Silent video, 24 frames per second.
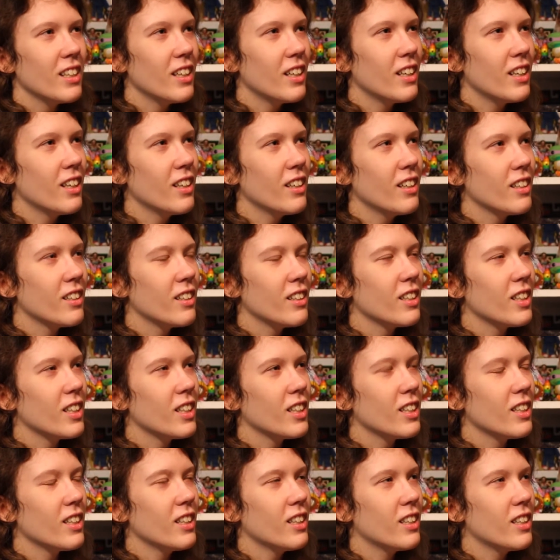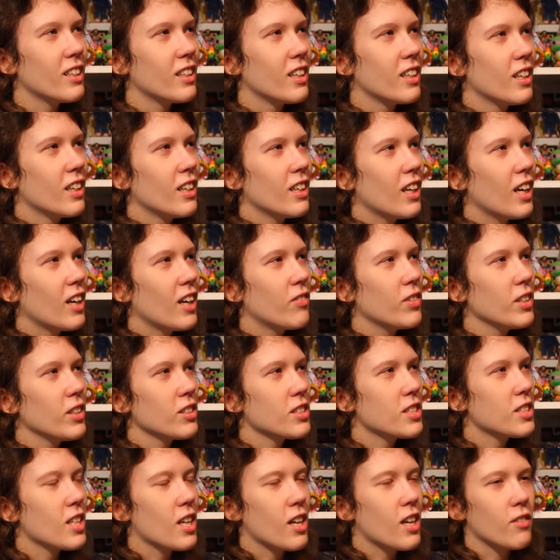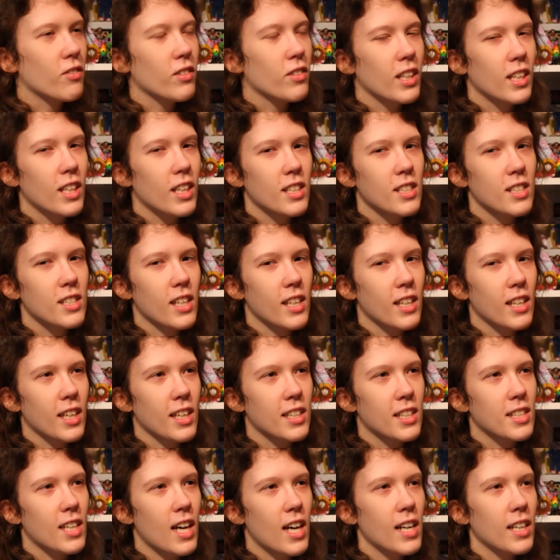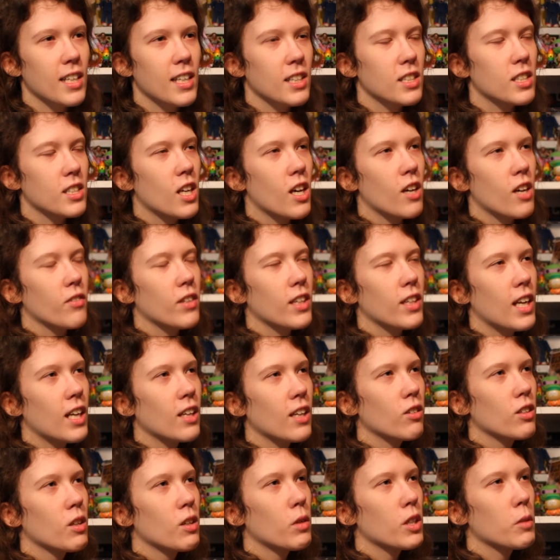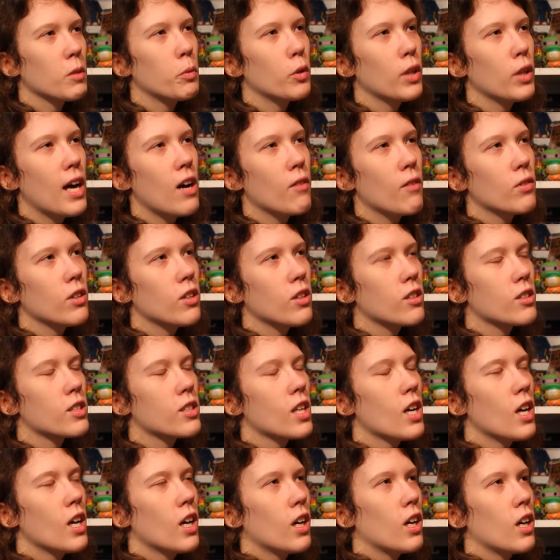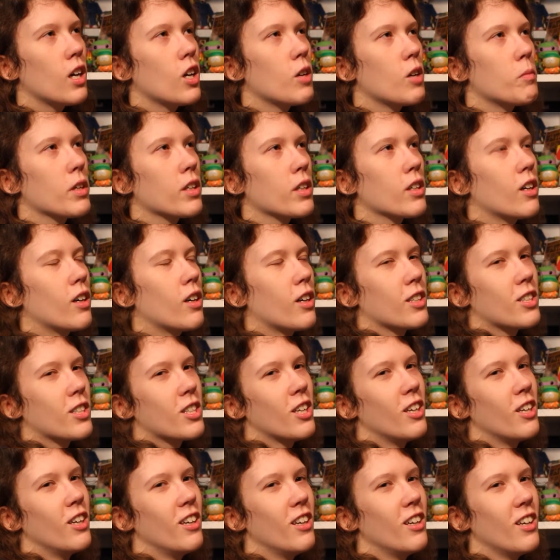Uh, uh, I feel stuff and it's like exciting stuff and I don't know what to pull out first. Oh my gosh.